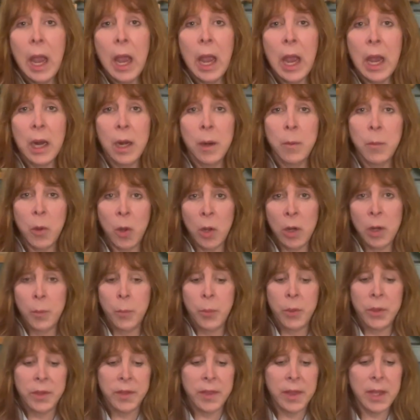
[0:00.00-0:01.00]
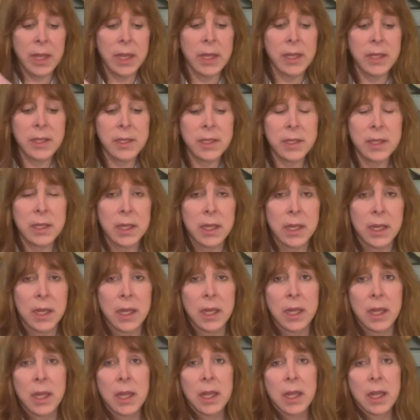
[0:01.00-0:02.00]
And I'm going to put this
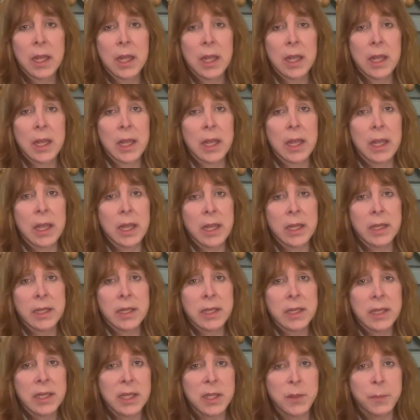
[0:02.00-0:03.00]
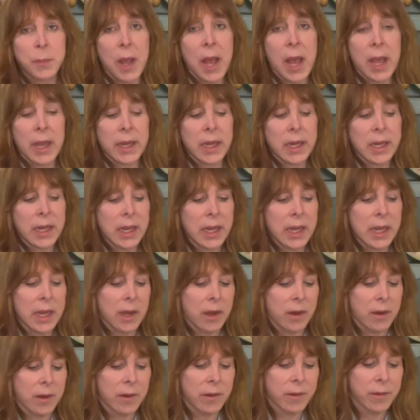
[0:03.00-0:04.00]
into this pocket here.